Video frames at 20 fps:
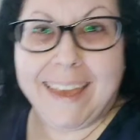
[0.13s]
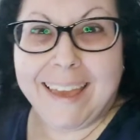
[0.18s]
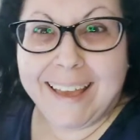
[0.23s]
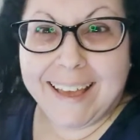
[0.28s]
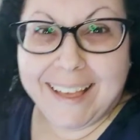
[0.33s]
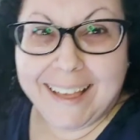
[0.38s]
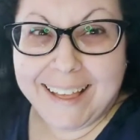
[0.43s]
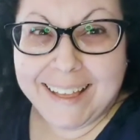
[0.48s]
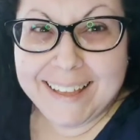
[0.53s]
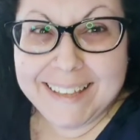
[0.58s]

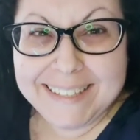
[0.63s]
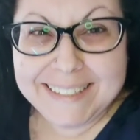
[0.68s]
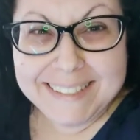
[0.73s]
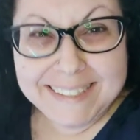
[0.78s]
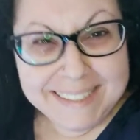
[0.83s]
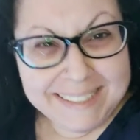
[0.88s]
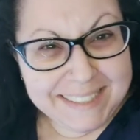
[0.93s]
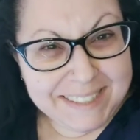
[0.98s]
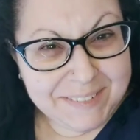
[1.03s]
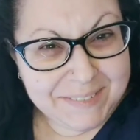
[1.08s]
Hey
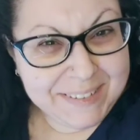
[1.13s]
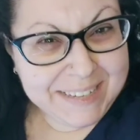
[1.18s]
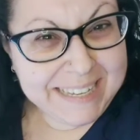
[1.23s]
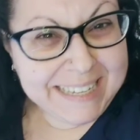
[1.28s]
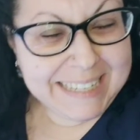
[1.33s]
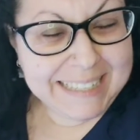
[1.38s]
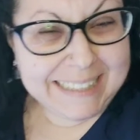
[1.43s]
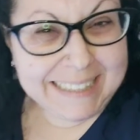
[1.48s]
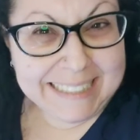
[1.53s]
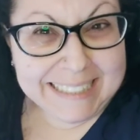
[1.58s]
guys, it's
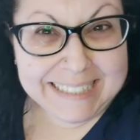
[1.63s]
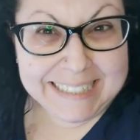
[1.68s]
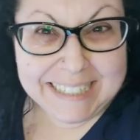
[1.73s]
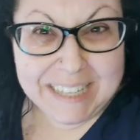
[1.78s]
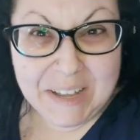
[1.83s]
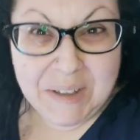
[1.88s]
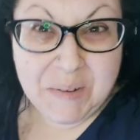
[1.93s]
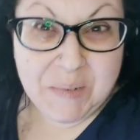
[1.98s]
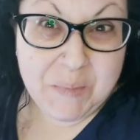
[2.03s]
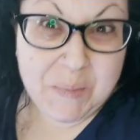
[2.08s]
me,
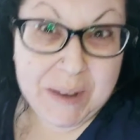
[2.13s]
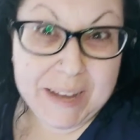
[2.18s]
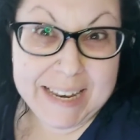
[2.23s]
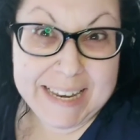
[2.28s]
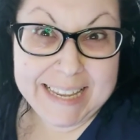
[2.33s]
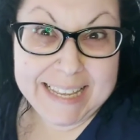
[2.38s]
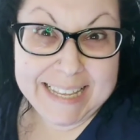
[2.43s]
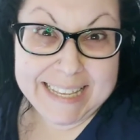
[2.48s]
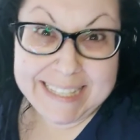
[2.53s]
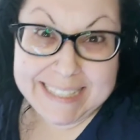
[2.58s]
Linda.
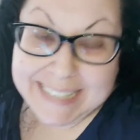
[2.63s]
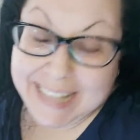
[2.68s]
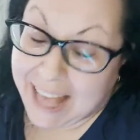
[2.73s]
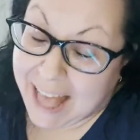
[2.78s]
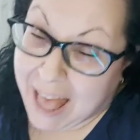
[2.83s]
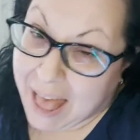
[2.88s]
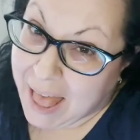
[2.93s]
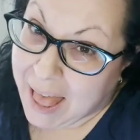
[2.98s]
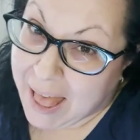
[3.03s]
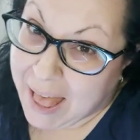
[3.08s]
What
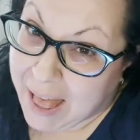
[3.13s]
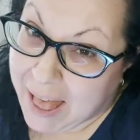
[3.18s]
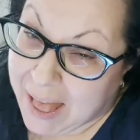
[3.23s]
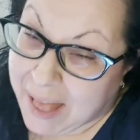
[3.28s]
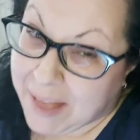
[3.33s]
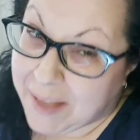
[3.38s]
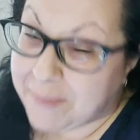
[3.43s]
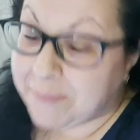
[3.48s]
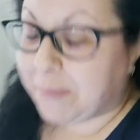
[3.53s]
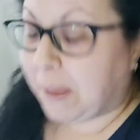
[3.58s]
is
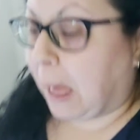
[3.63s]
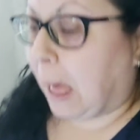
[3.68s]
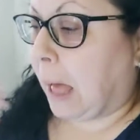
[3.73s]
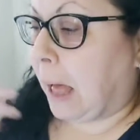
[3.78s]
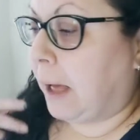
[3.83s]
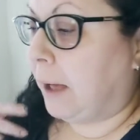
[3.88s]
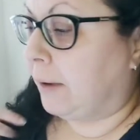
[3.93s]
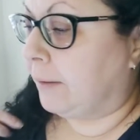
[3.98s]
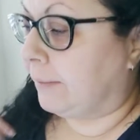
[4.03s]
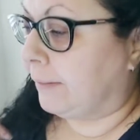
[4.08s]
up?
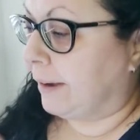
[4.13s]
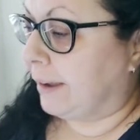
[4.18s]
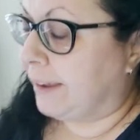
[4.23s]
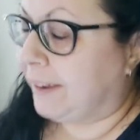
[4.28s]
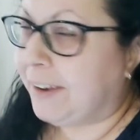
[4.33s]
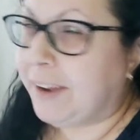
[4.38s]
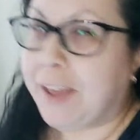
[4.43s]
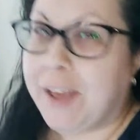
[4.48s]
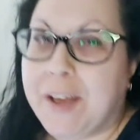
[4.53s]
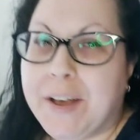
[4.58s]
All
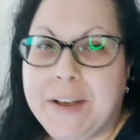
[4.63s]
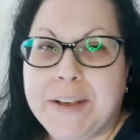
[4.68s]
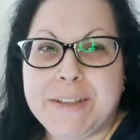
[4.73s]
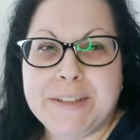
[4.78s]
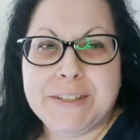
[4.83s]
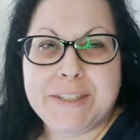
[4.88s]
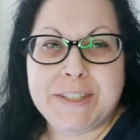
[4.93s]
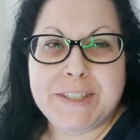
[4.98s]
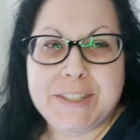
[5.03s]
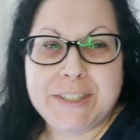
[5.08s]
right.
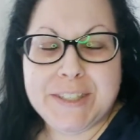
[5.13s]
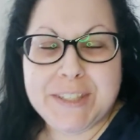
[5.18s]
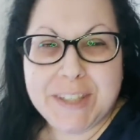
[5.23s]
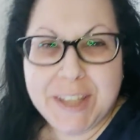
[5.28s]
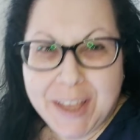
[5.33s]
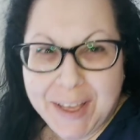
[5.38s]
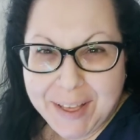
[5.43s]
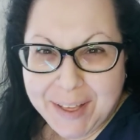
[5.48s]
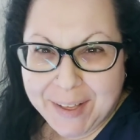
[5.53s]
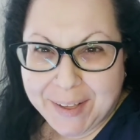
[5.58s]

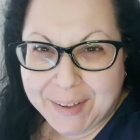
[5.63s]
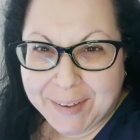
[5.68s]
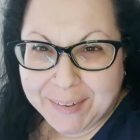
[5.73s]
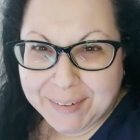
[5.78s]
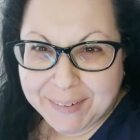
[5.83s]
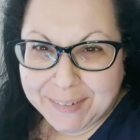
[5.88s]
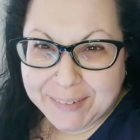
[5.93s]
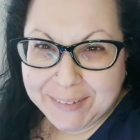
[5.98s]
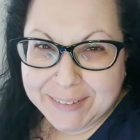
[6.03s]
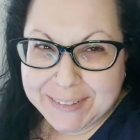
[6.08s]

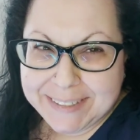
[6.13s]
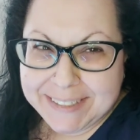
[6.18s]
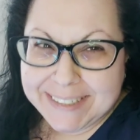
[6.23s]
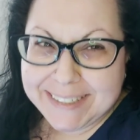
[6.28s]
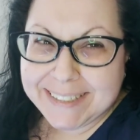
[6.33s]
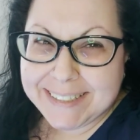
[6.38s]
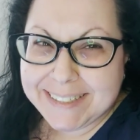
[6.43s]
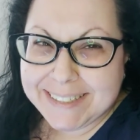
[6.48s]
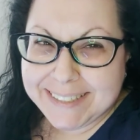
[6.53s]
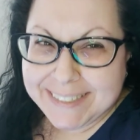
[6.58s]
So
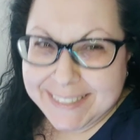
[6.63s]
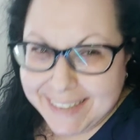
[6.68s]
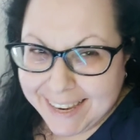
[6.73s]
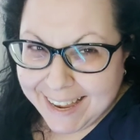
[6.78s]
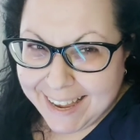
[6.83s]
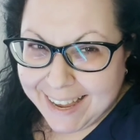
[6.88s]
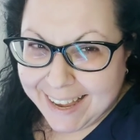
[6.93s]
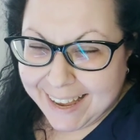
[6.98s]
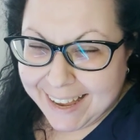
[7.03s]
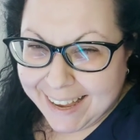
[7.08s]

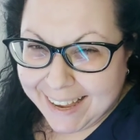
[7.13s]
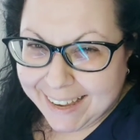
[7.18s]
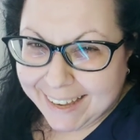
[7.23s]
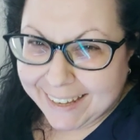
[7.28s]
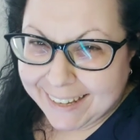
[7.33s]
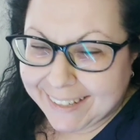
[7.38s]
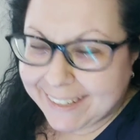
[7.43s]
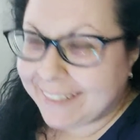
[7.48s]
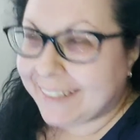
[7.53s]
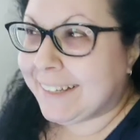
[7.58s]

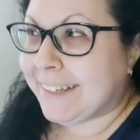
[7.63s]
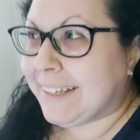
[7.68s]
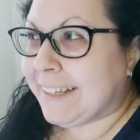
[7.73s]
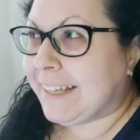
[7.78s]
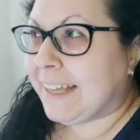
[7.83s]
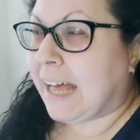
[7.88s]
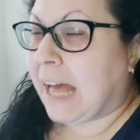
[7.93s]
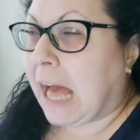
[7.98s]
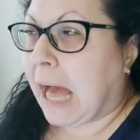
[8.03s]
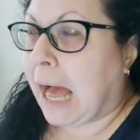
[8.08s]
today
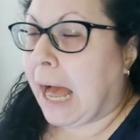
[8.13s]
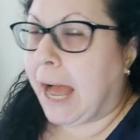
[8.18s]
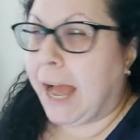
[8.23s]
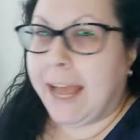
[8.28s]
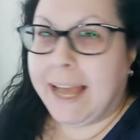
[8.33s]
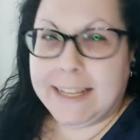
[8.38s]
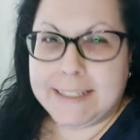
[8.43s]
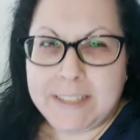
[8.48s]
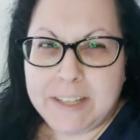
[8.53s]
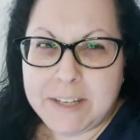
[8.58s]

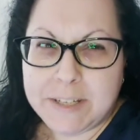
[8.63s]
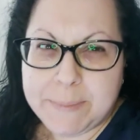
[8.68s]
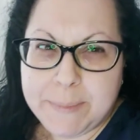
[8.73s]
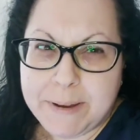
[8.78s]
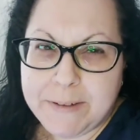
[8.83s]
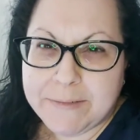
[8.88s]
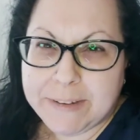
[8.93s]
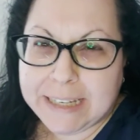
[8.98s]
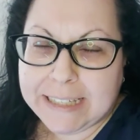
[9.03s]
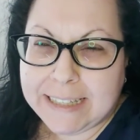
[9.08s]
I had to use
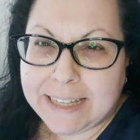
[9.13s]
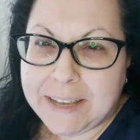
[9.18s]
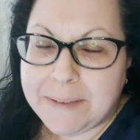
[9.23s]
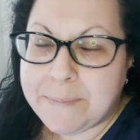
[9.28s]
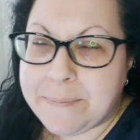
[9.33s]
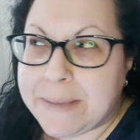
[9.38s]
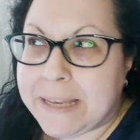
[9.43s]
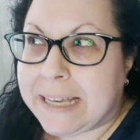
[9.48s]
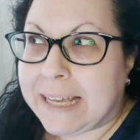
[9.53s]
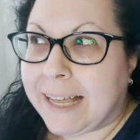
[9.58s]
my ring
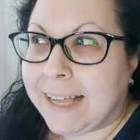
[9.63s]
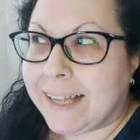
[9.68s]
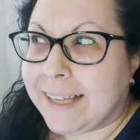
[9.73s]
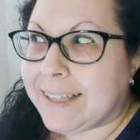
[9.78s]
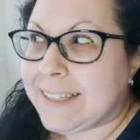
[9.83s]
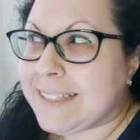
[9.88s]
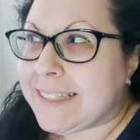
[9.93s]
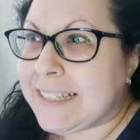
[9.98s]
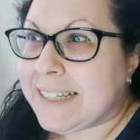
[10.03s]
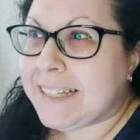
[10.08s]
light
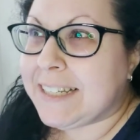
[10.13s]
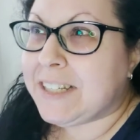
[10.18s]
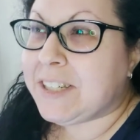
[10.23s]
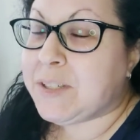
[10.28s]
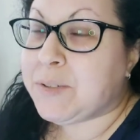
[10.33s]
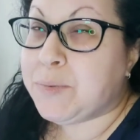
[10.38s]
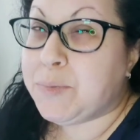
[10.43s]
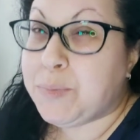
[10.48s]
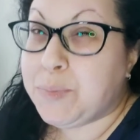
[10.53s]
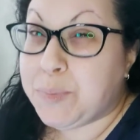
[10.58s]
because it
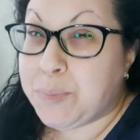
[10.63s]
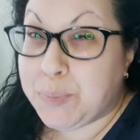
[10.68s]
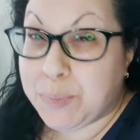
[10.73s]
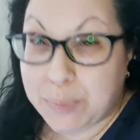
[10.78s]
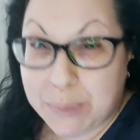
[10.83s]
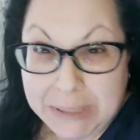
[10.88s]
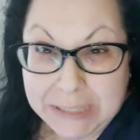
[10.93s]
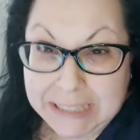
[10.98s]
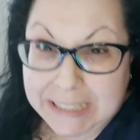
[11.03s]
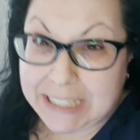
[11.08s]
is
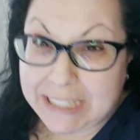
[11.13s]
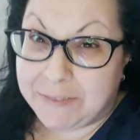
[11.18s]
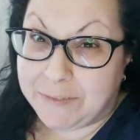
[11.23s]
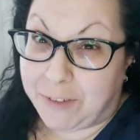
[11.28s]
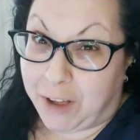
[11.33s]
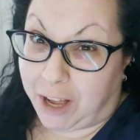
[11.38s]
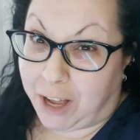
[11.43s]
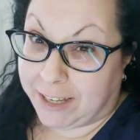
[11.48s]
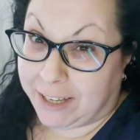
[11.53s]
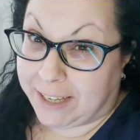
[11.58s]

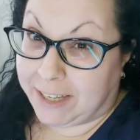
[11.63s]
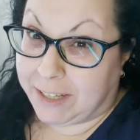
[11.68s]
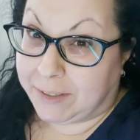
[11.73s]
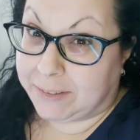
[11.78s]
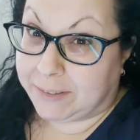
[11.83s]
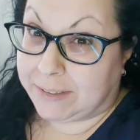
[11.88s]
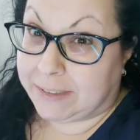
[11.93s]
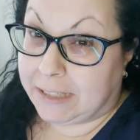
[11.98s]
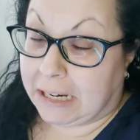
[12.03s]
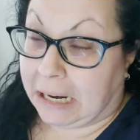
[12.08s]
really foggy
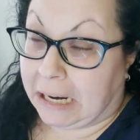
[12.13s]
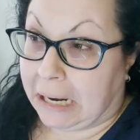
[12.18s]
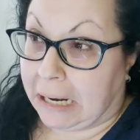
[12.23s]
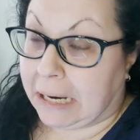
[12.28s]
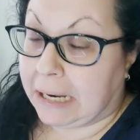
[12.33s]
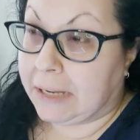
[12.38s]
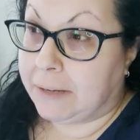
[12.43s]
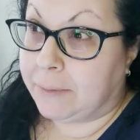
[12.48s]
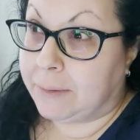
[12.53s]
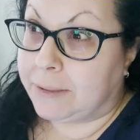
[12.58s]
out
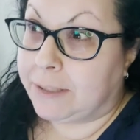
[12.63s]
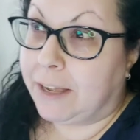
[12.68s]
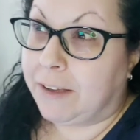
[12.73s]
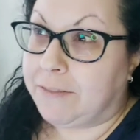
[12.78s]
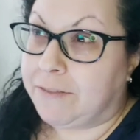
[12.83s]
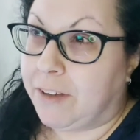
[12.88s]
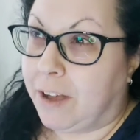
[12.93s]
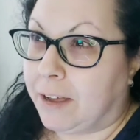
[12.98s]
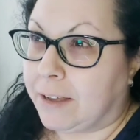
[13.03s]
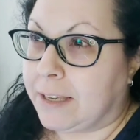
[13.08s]
there. Well,
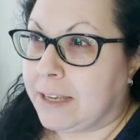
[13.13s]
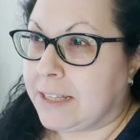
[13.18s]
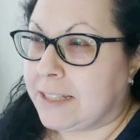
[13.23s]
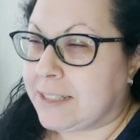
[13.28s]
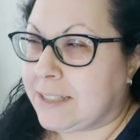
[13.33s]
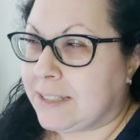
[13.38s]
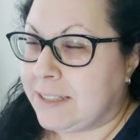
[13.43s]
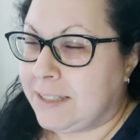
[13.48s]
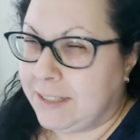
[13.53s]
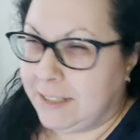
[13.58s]
not foggy,
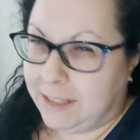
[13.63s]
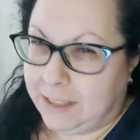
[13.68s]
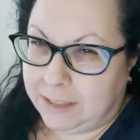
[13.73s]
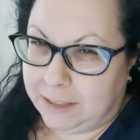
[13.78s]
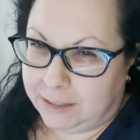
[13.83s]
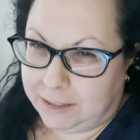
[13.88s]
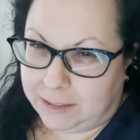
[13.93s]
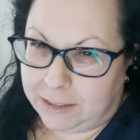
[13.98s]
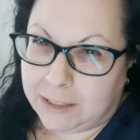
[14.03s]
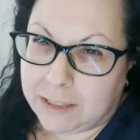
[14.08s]
it's
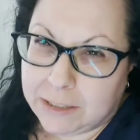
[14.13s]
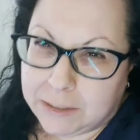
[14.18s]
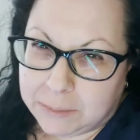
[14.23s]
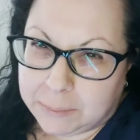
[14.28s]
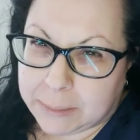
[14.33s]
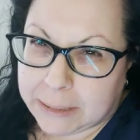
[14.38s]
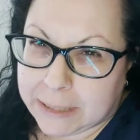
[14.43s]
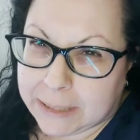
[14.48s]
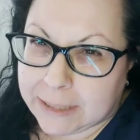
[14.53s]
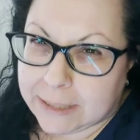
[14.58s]

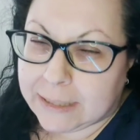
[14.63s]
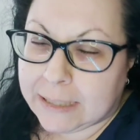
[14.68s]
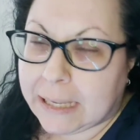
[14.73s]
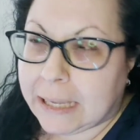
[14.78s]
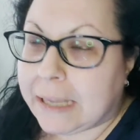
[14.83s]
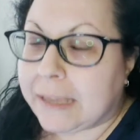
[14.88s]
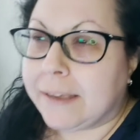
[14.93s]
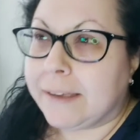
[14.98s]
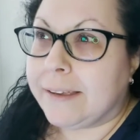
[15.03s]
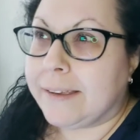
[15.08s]
gloomy.